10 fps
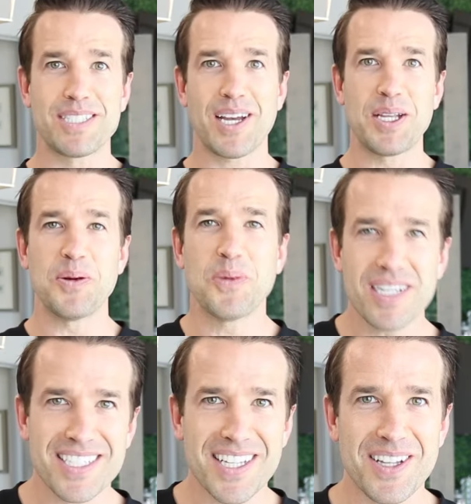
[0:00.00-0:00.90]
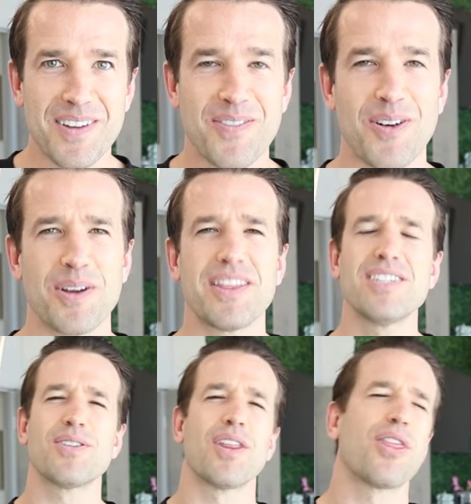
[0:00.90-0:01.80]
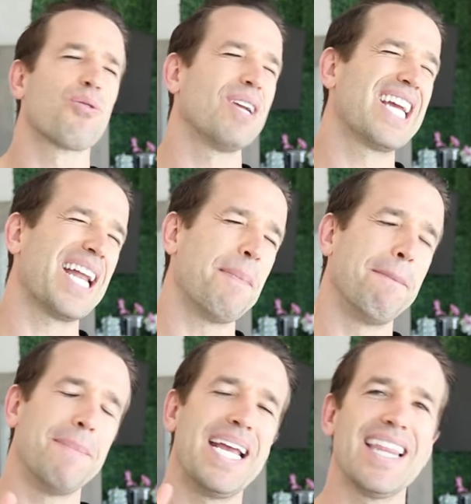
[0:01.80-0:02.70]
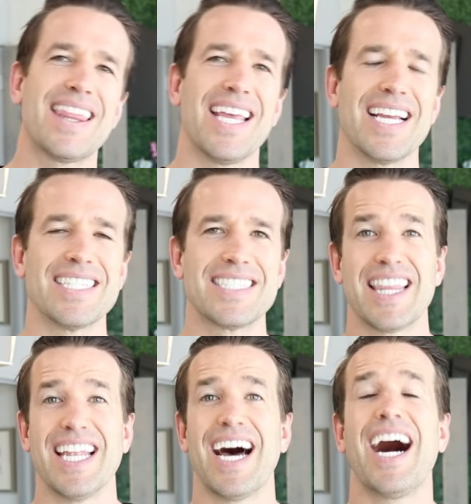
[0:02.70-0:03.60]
tell you what to look for. These are the three kind of main things that